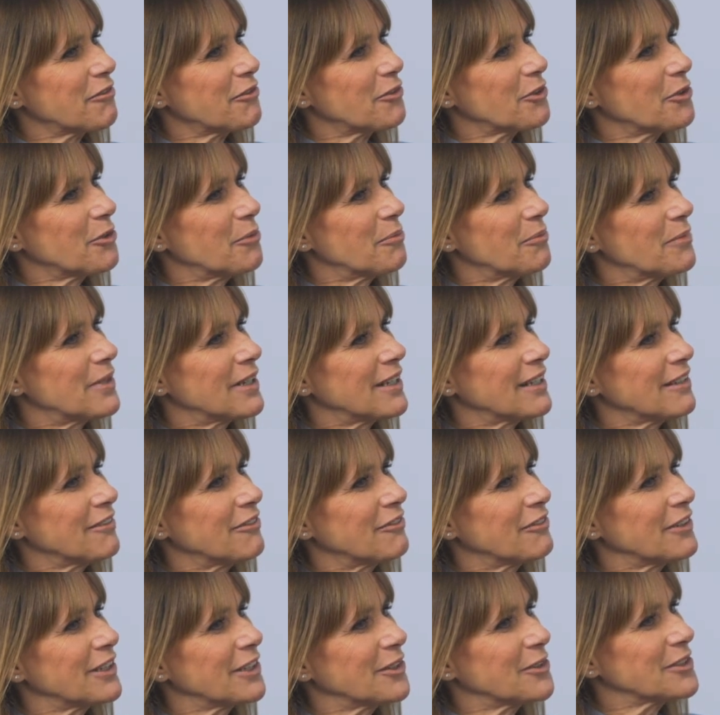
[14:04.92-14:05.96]
from my
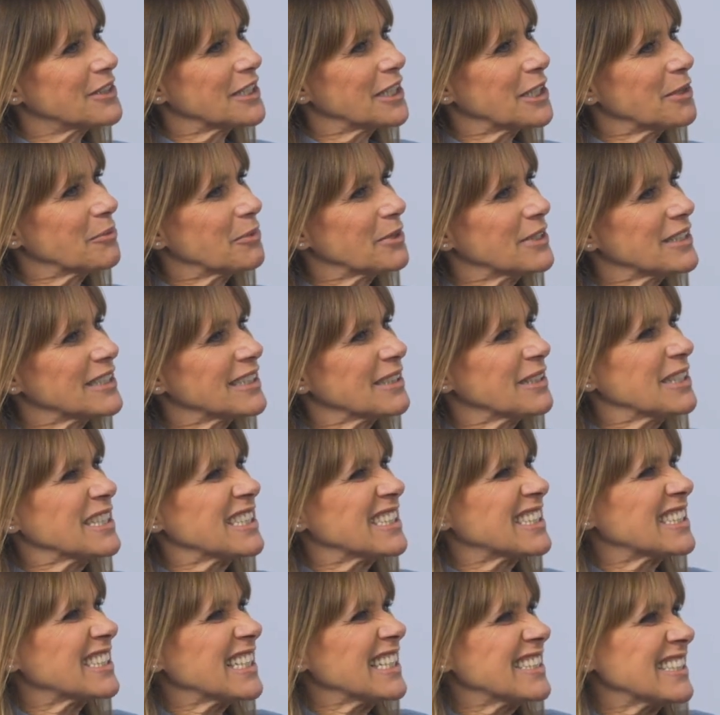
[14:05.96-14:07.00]
fellow celebrants.
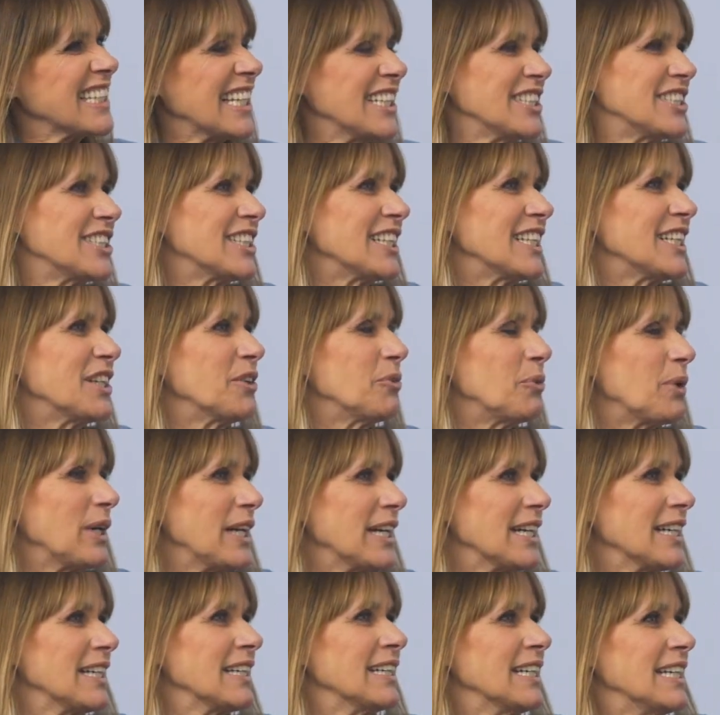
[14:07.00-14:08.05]
It's essentially
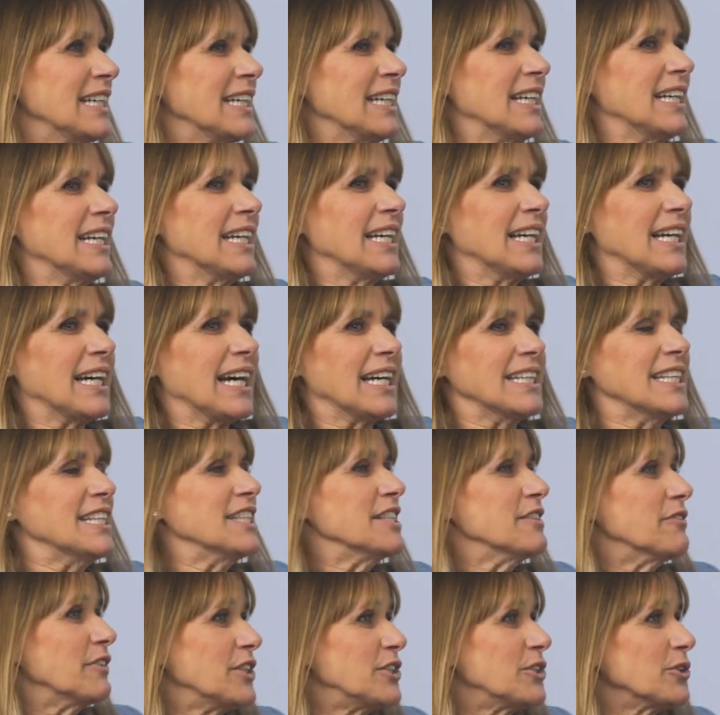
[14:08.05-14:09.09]
quite an
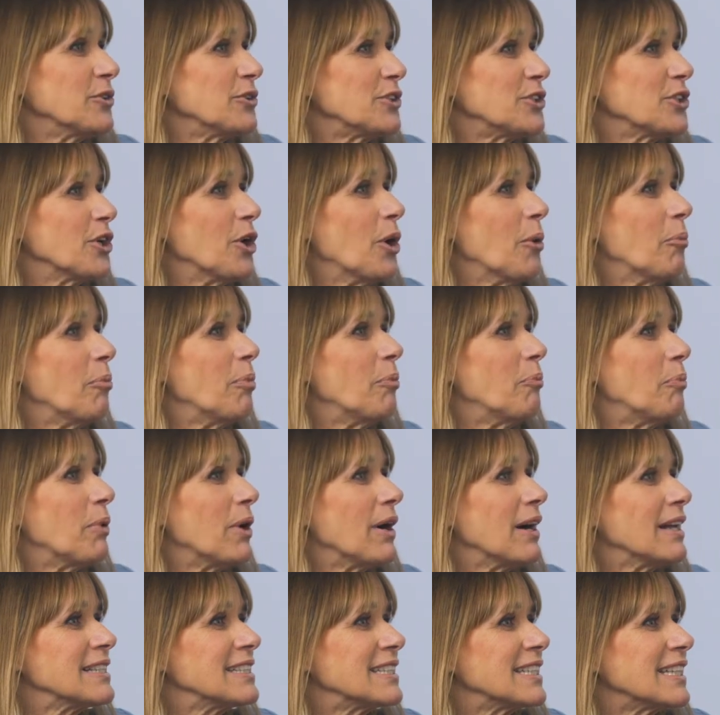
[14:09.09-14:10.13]
individual job,
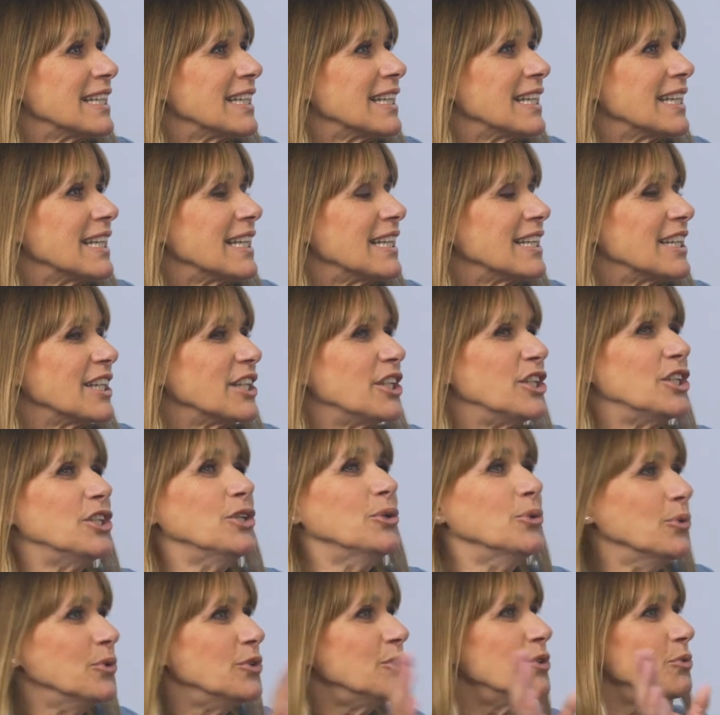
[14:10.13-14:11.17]
but the
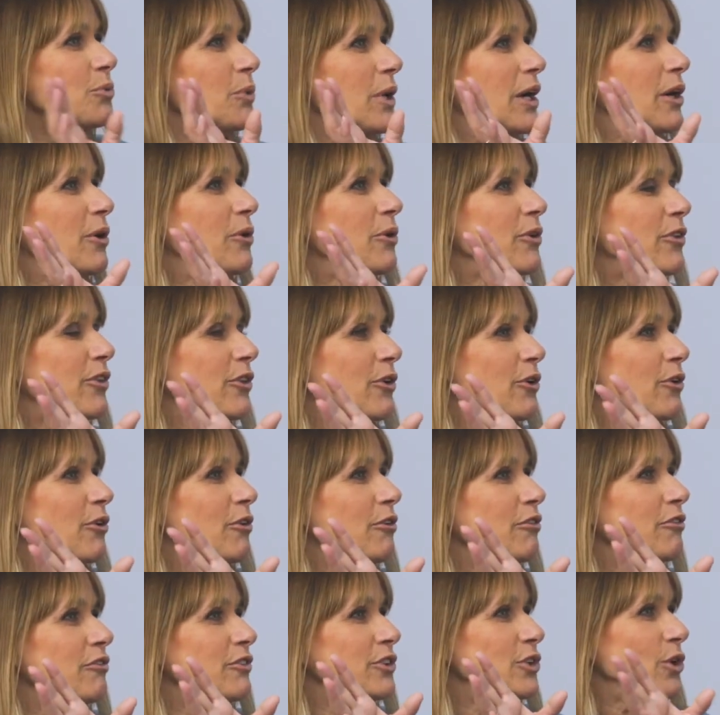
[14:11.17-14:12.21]
huge wealth
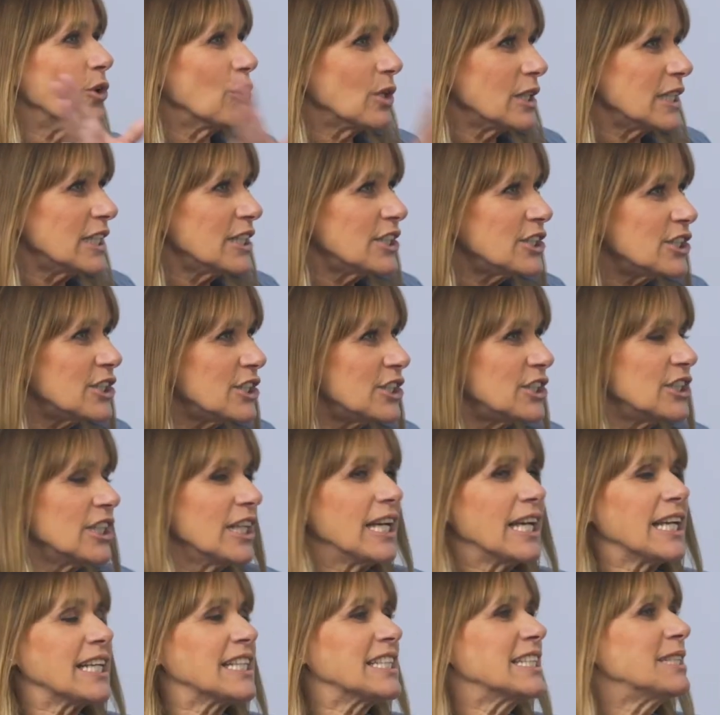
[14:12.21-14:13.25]
of knowledge,
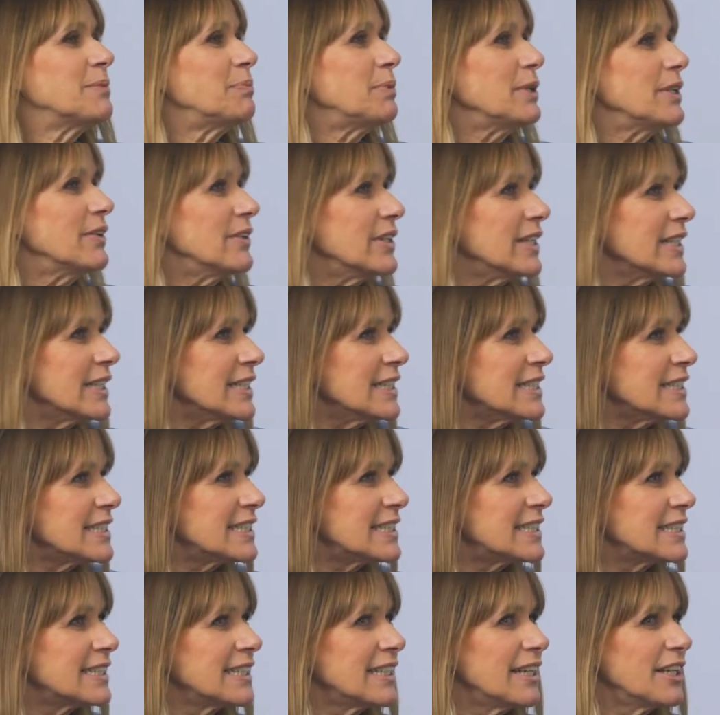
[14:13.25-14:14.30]

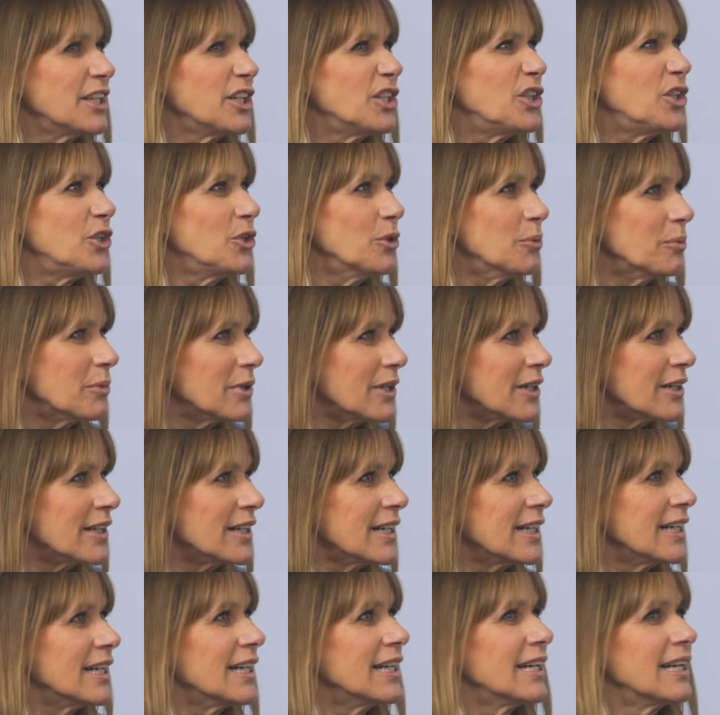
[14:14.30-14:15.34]
experience,
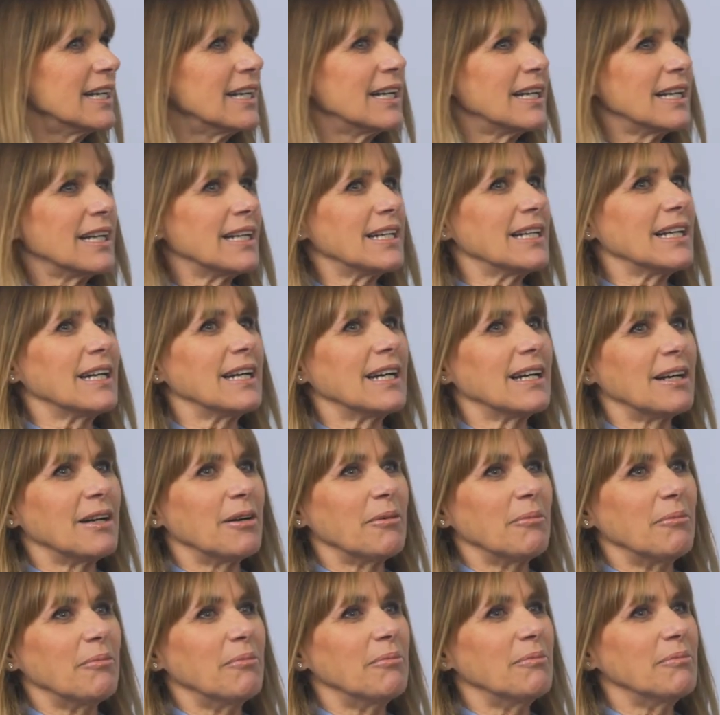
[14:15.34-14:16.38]
humour,
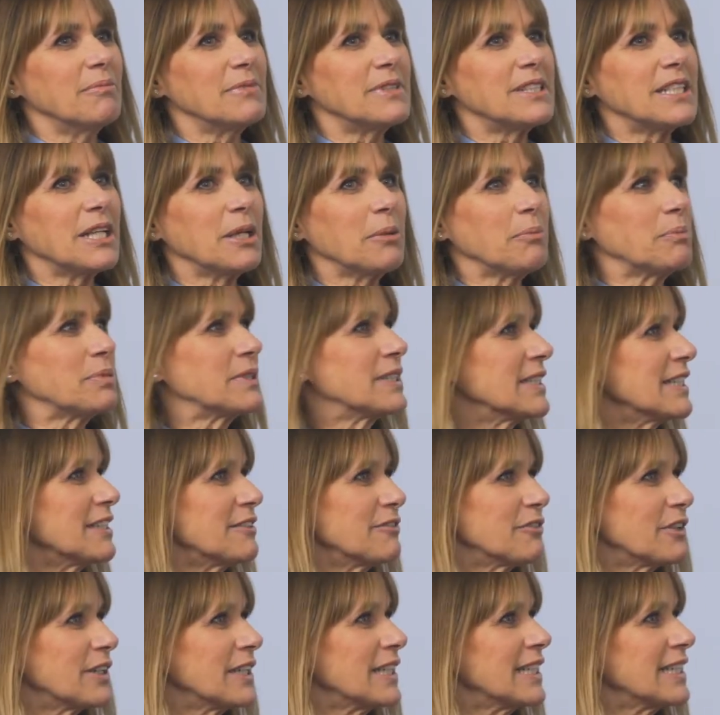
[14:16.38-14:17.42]
tips and
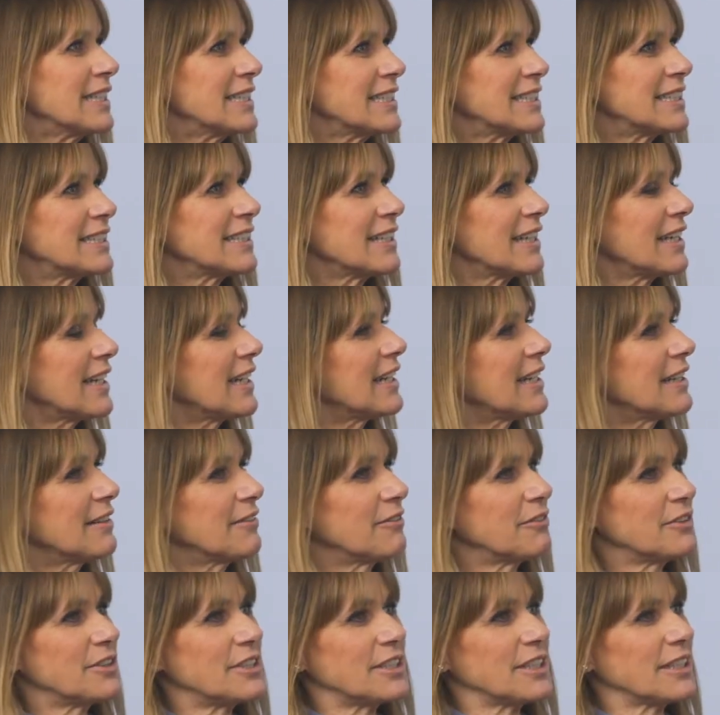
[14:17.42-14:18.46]
advice
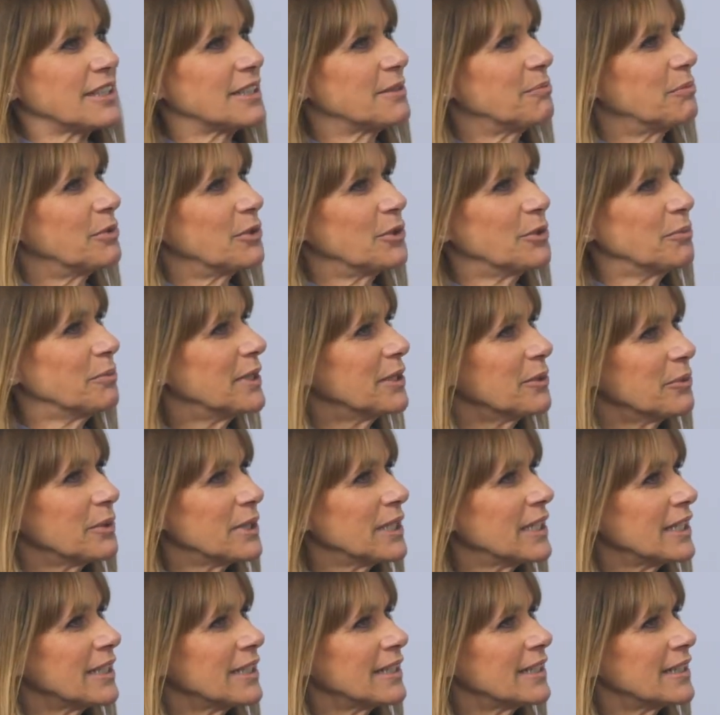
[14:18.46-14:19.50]
have just blown me
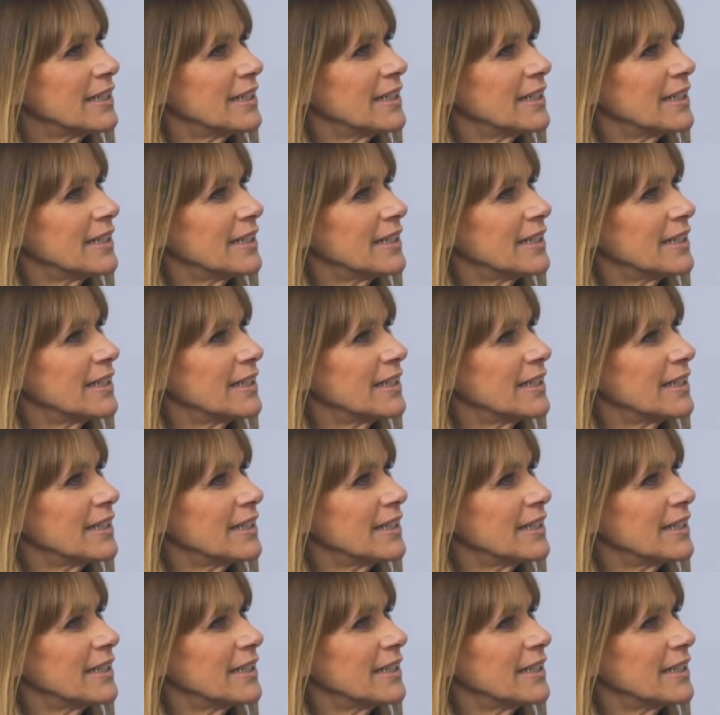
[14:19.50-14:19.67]
away.